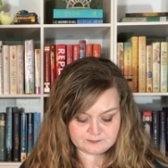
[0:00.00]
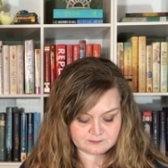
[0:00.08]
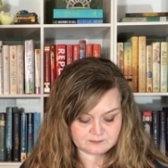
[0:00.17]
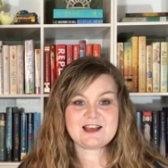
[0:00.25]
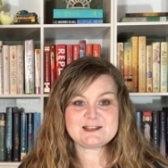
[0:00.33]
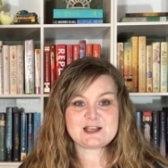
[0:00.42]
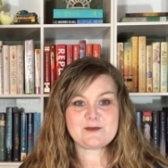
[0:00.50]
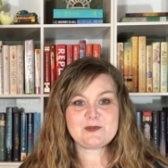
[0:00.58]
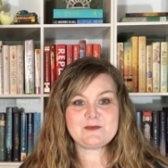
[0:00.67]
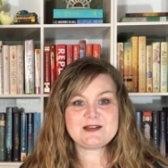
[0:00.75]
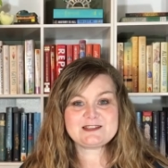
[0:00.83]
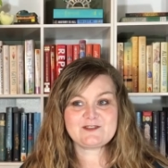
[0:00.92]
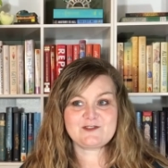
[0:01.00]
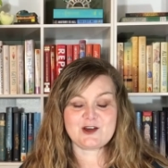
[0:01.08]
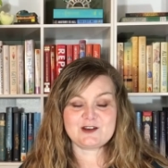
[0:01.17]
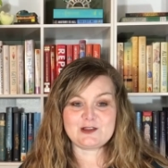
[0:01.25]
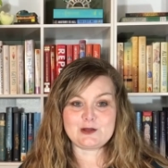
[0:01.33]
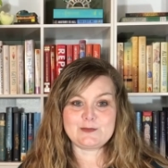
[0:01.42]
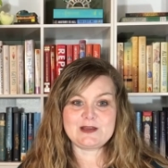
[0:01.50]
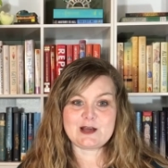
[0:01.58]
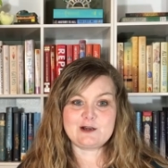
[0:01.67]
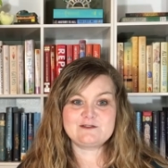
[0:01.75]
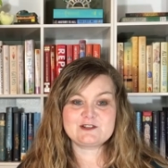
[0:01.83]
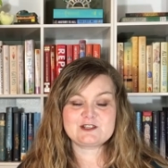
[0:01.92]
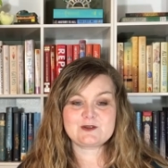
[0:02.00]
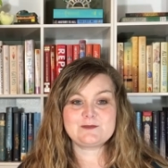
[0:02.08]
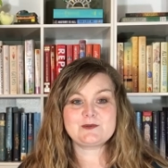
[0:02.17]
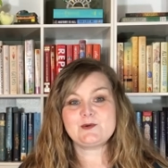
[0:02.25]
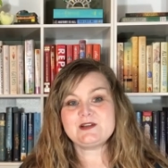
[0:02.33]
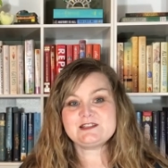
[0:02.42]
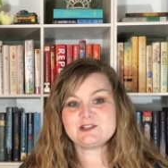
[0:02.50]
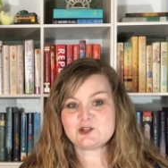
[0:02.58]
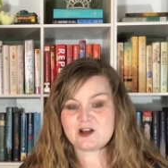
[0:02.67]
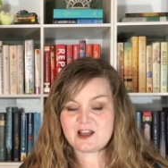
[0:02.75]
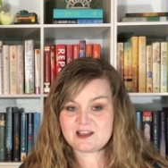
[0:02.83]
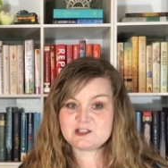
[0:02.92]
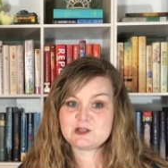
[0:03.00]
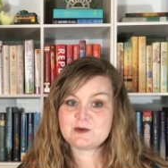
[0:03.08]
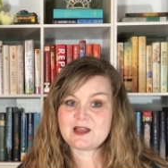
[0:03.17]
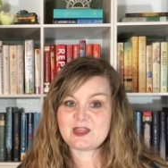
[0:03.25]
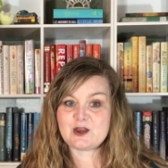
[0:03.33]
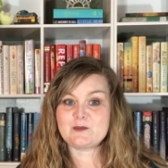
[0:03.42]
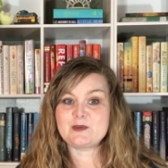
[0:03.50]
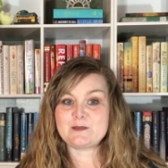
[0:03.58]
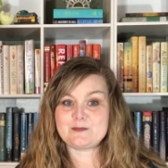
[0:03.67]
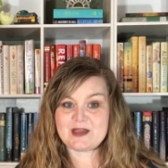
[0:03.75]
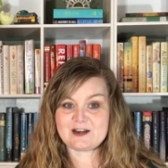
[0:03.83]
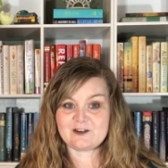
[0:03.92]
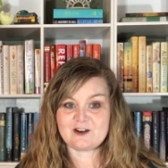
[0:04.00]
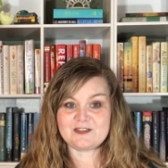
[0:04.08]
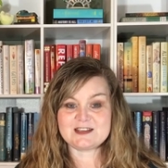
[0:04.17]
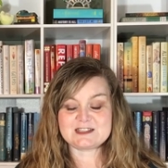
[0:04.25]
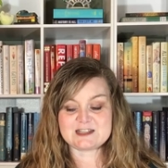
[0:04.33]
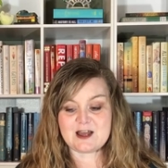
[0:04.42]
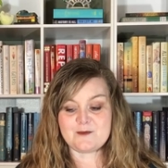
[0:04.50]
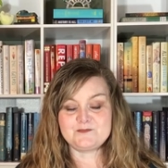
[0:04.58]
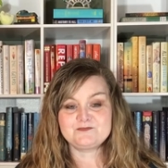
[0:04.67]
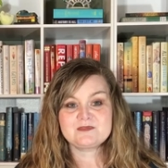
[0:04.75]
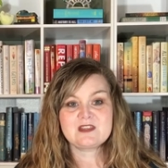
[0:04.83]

The last couple of months I've gone a little bit over, so I'm going to try and do a little bit better on this time.